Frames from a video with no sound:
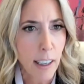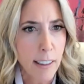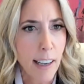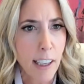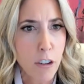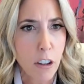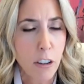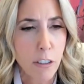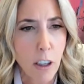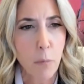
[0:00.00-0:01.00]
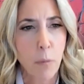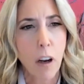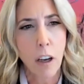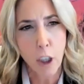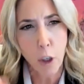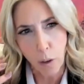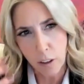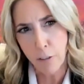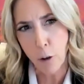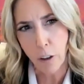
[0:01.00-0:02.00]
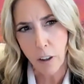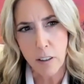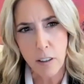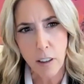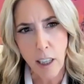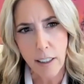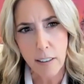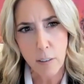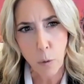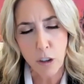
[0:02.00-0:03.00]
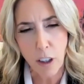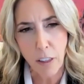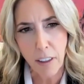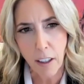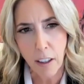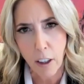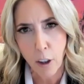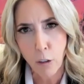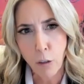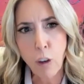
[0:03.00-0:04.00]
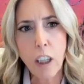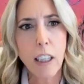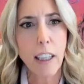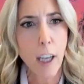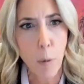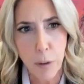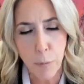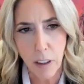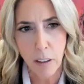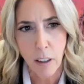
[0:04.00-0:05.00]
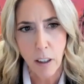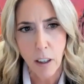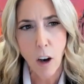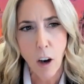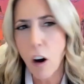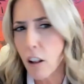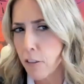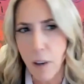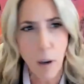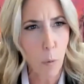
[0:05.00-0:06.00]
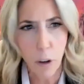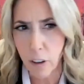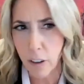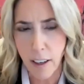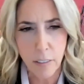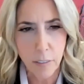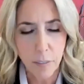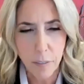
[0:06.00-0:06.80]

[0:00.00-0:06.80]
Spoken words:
And not just from a US focused lens, which I think really helps me in all of my work now.